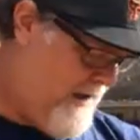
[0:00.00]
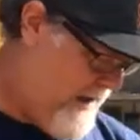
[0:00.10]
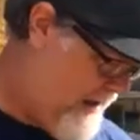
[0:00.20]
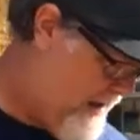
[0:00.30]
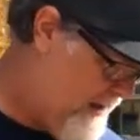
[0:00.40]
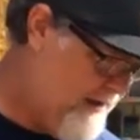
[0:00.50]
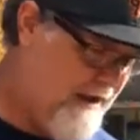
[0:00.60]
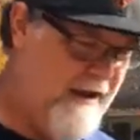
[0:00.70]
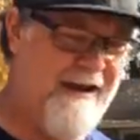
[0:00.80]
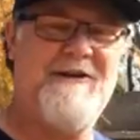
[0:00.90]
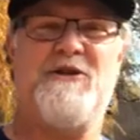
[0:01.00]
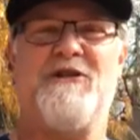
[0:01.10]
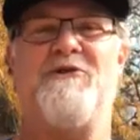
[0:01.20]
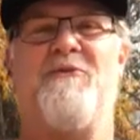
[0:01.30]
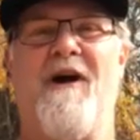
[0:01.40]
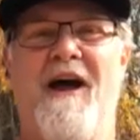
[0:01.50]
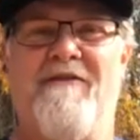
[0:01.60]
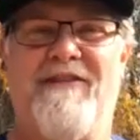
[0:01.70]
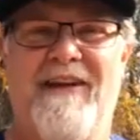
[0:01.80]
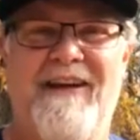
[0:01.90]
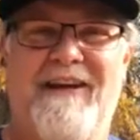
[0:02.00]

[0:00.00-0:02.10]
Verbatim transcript: and it just arrived.